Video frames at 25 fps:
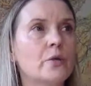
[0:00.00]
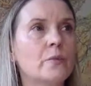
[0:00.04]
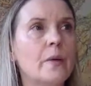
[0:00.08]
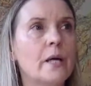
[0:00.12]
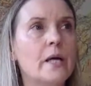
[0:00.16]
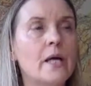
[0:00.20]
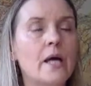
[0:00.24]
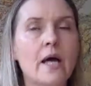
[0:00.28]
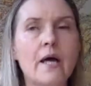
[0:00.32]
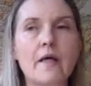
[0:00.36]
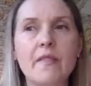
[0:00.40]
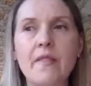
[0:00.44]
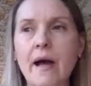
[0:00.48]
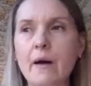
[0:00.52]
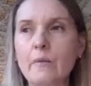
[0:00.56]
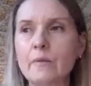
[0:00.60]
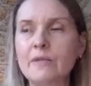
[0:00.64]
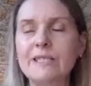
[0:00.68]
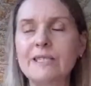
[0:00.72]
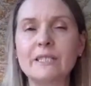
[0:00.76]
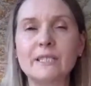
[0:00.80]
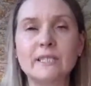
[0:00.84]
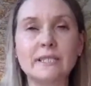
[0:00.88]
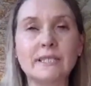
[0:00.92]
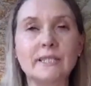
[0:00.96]
But that was
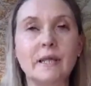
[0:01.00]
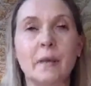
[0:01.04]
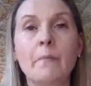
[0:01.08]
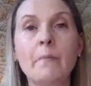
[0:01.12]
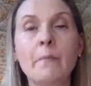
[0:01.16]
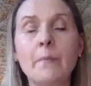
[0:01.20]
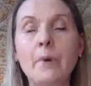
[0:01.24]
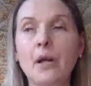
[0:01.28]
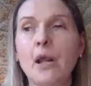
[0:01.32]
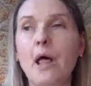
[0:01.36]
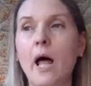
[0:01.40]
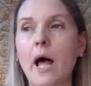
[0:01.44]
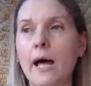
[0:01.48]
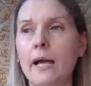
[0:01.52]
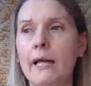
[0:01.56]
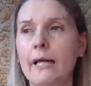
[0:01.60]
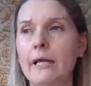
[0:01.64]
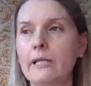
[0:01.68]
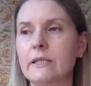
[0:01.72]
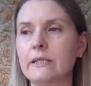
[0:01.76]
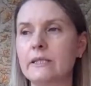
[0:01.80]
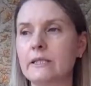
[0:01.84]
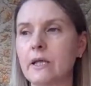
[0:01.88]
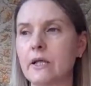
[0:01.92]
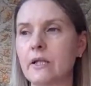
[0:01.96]
to
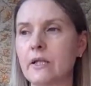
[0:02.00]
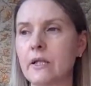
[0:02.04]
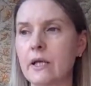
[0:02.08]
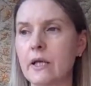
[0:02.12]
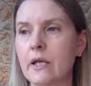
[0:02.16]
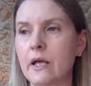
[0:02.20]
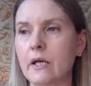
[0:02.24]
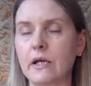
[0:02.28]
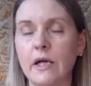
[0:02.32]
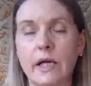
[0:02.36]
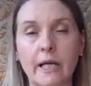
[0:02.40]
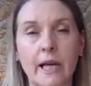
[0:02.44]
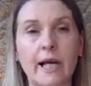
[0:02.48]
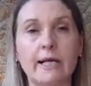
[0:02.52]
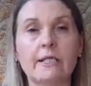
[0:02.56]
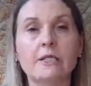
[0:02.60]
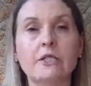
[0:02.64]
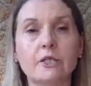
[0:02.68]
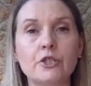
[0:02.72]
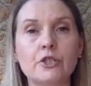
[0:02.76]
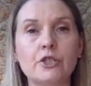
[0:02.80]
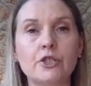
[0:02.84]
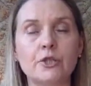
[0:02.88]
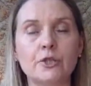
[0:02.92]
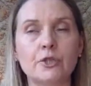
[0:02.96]
symbolise their
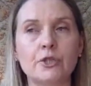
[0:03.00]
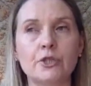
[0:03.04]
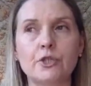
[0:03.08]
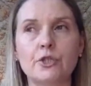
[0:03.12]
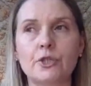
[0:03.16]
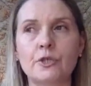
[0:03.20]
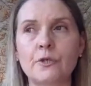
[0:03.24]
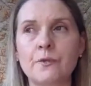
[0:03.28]
gratitude